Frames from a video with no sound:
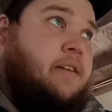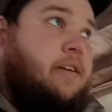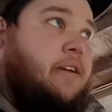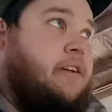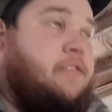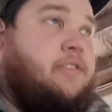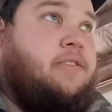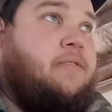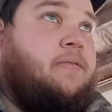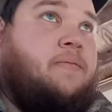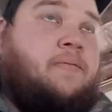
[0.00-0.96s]

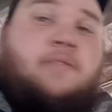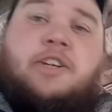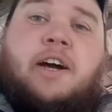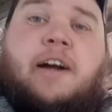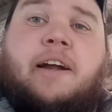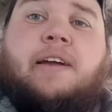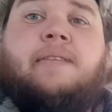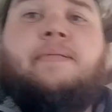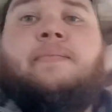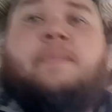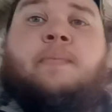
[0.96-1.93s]
his shotgun,
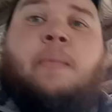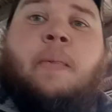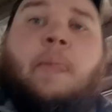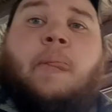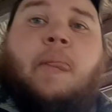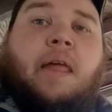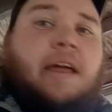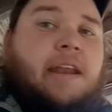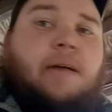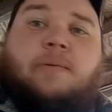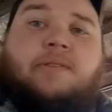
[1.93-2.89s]

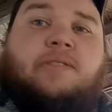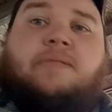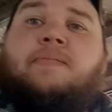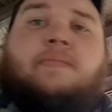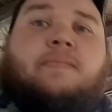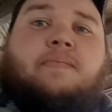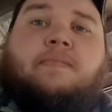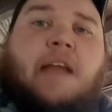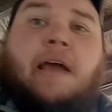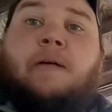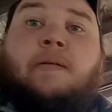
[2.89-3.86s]
and it was
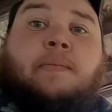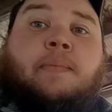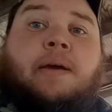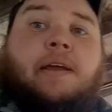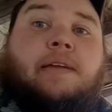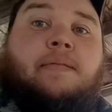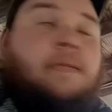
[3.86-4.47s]
dead on the money.